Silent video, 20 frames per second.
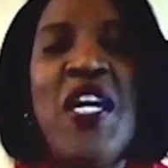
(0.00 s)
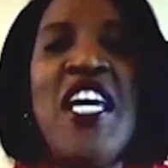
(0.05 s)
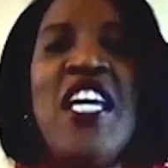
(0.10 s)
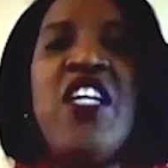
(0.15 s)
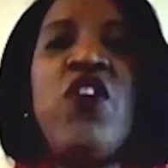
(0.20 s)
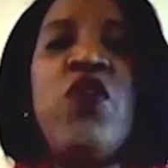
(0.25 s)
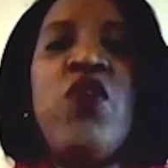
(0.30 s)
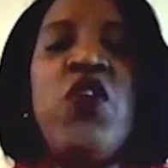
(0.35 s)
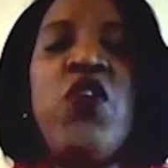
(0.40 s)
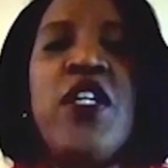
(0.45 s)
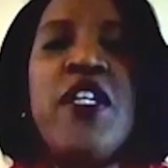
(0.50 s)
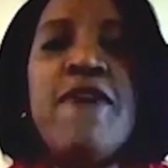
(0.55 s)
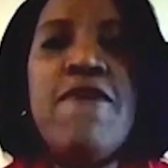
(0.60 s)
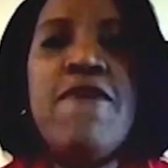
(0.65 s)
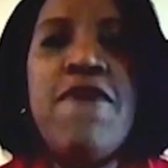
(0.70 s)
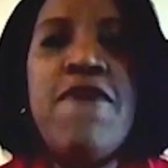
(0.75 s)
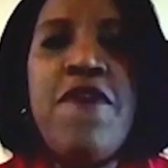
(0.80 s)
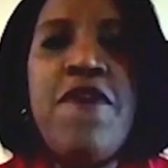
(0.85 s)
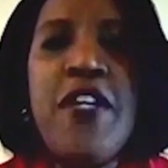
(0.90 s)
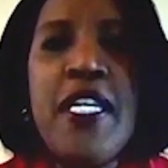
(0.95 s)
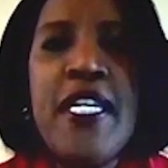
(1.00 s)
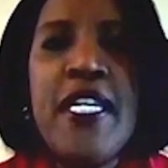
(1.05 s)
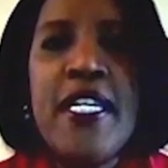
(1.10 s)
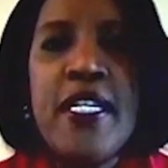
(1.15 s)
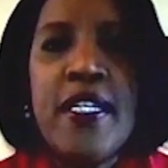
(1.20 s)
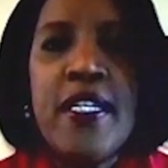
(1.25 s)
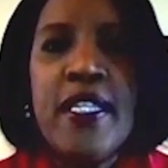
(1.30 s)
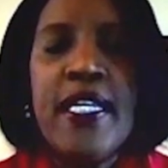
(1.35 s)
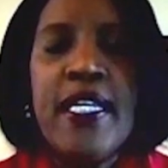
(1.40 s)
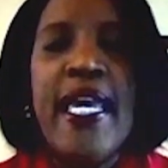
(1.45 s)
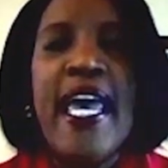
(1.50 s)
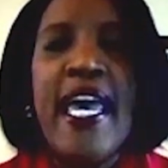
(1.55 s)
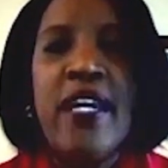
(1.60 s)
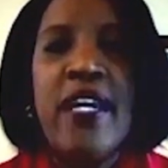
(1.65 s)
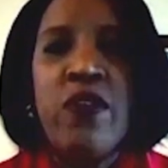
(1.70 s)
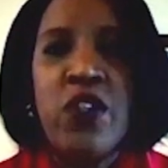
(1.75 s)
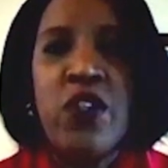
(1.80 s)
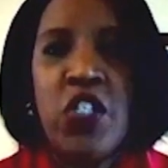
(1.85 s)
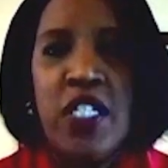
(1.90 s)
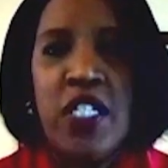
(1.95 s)
You know, you can feel the
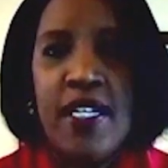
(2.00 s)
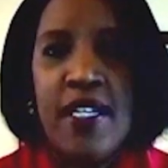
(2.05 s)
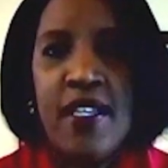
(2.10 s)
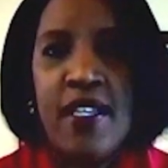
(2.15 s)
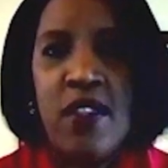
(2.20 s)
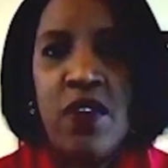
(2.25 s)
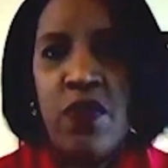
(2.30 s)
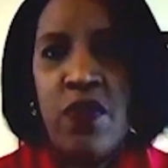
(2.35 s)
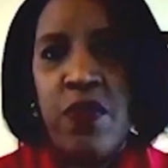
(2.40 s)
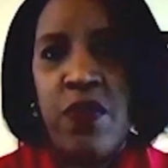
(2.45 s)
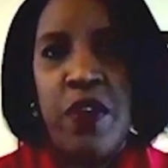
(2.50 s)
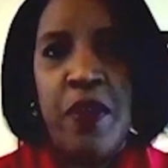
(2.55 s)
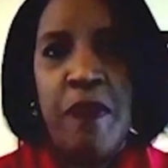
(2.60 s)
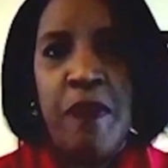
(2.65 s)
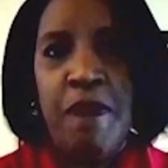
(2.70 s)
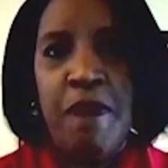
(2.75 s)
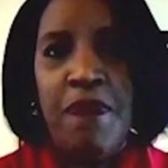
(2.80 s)
energy in the room.